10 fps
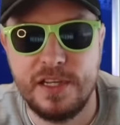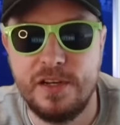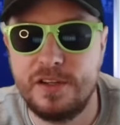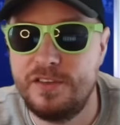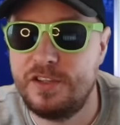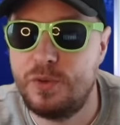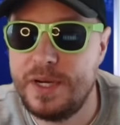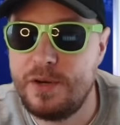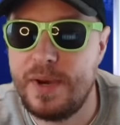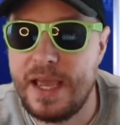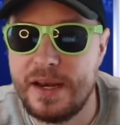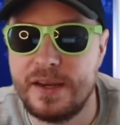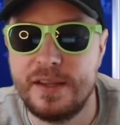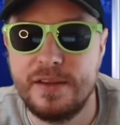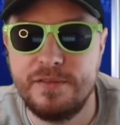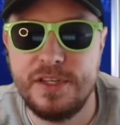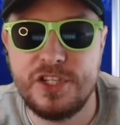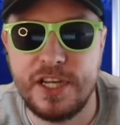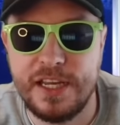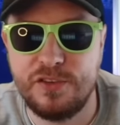Look, this is a 20 Rand
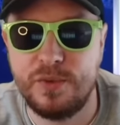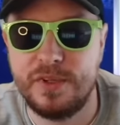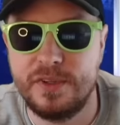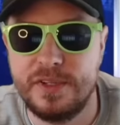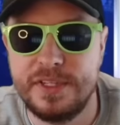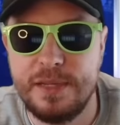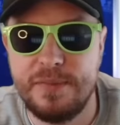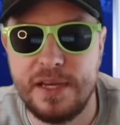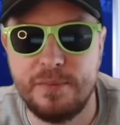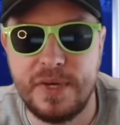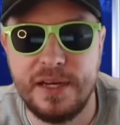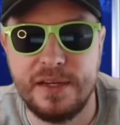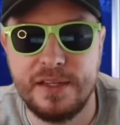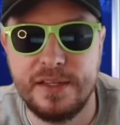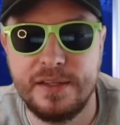feature as well. Keep that in mind.